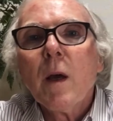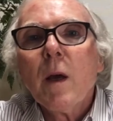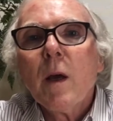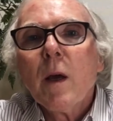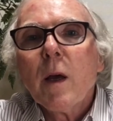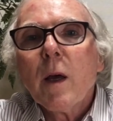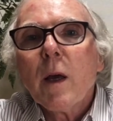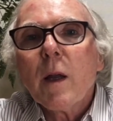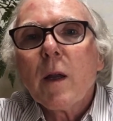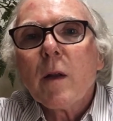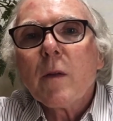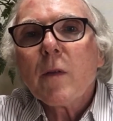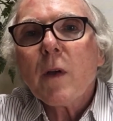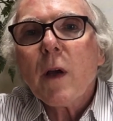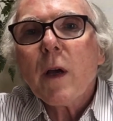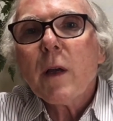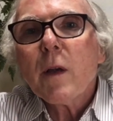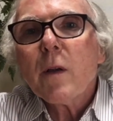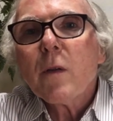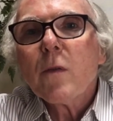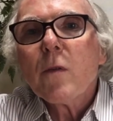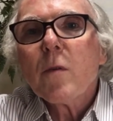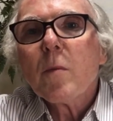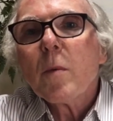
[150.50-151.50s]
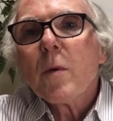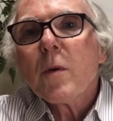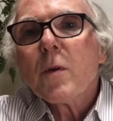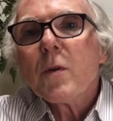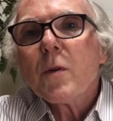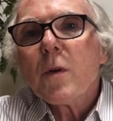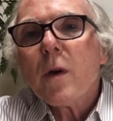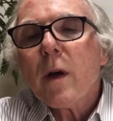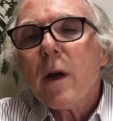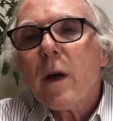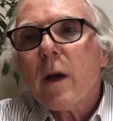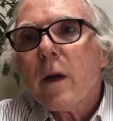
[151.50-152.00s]
And Asahi Super
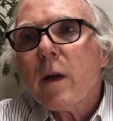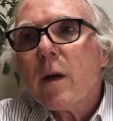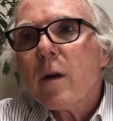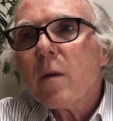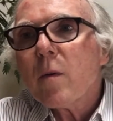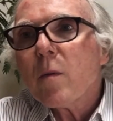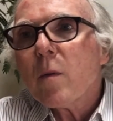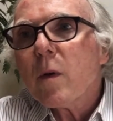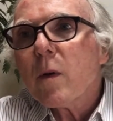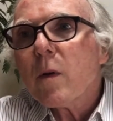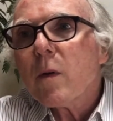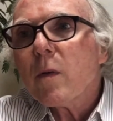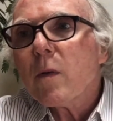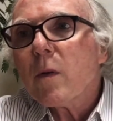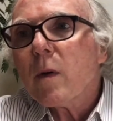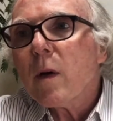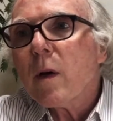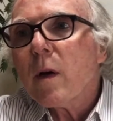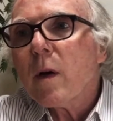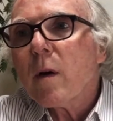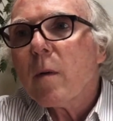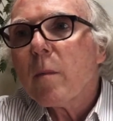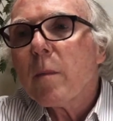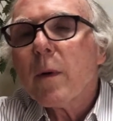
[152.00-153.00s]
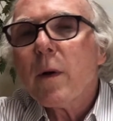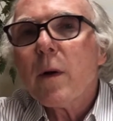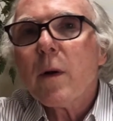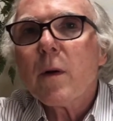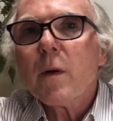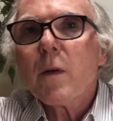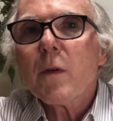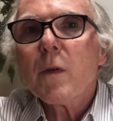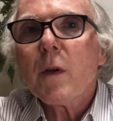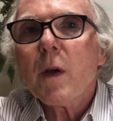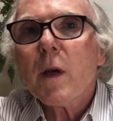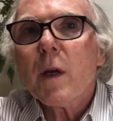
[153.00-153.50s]
Dry was a beer
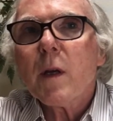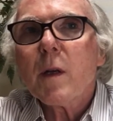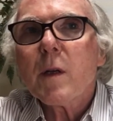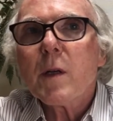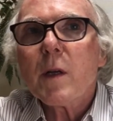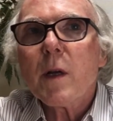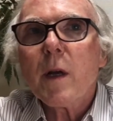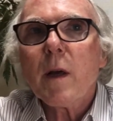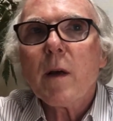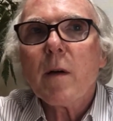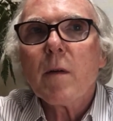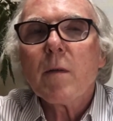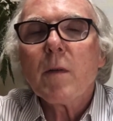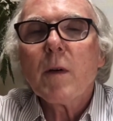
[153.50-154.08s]
designed to have